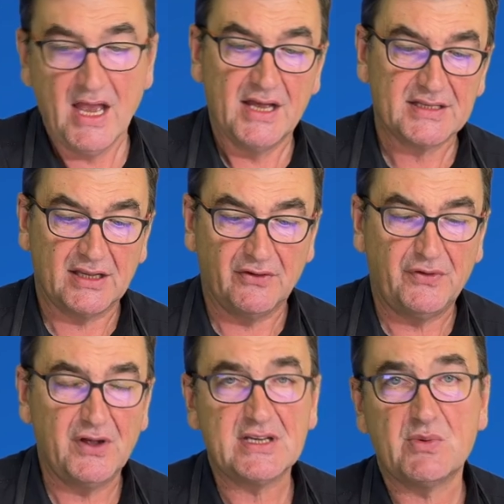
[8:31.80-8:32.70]
So the
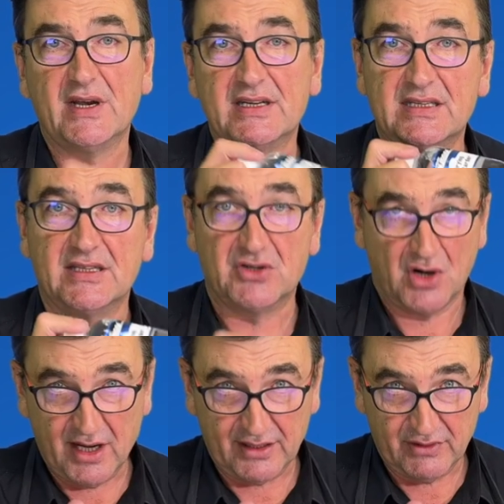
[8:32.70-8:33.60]
first one is the
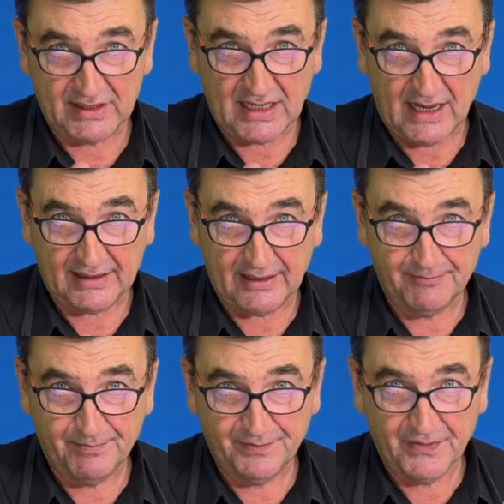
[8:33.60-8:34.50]
drying retarder.
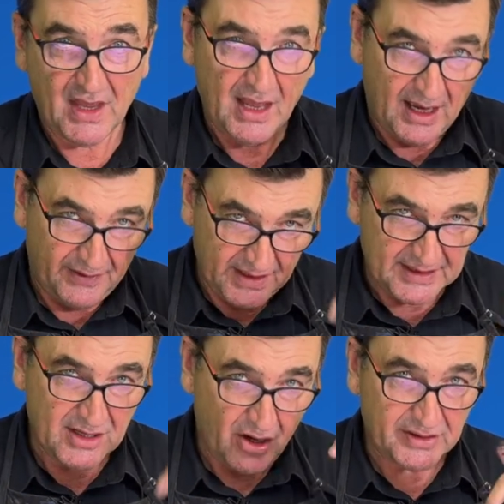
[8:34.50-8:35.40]
And there's
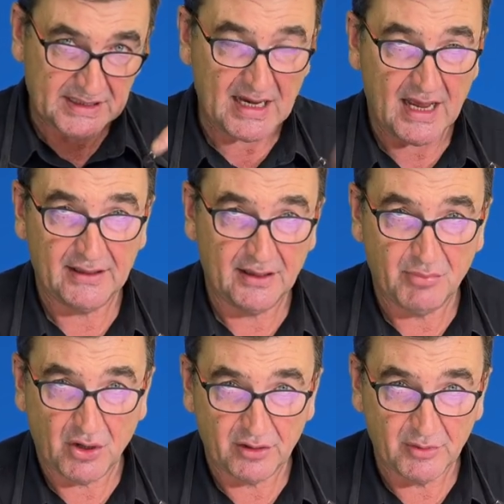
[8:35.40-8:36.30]
notes down the
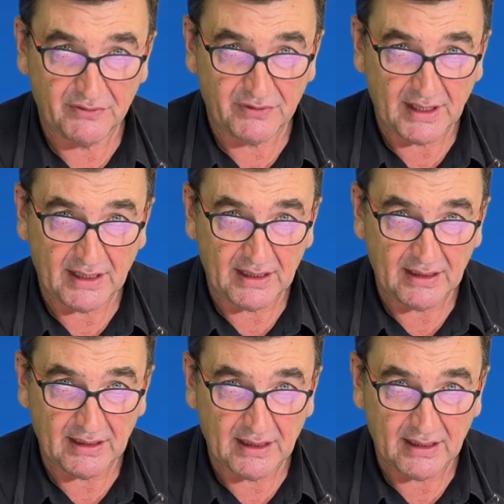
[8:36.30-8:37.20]
bottom of
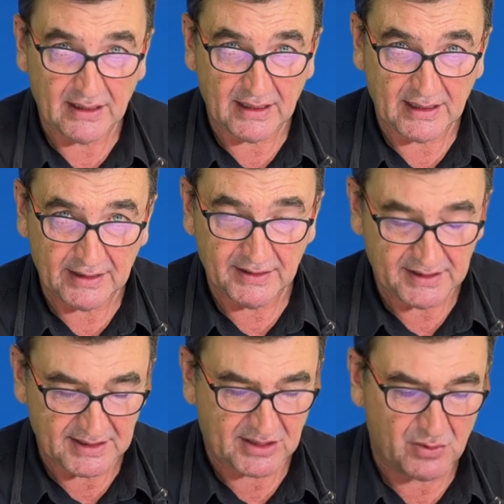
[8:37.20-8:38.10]
the in the
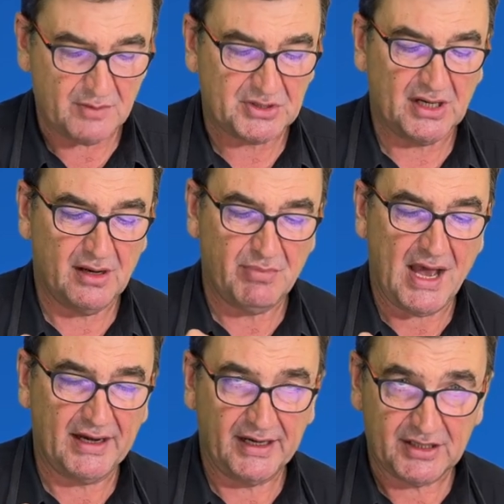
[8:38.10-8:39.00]
description
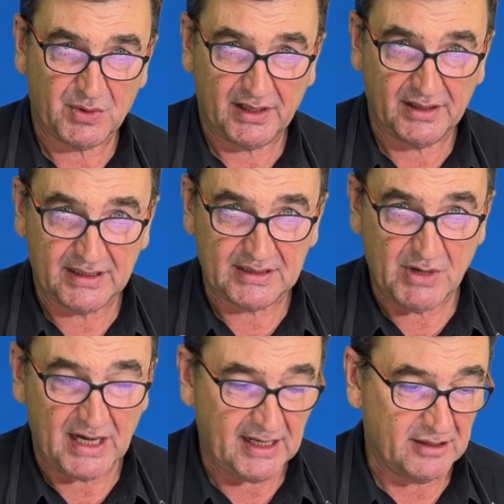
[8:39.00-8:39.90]
about each one of these
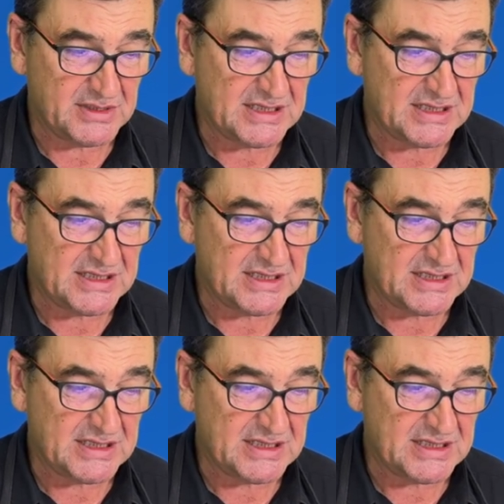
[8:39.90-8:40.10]
mediums.